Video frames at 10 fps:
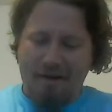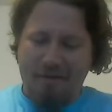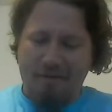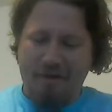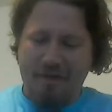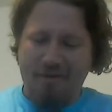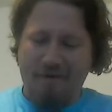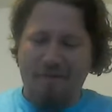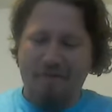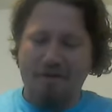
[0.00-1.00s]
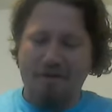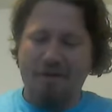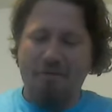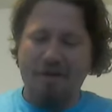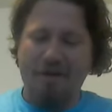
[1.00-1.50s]
Which leads to our first
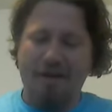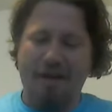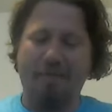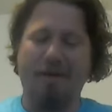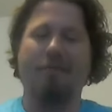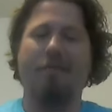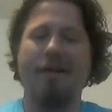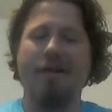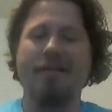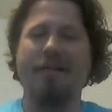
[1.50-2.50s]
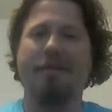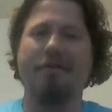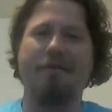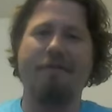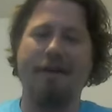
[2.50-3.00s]
question, Amy. What is
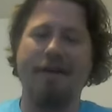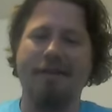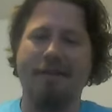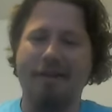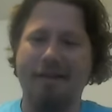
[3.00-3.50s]
Inclusion Fest?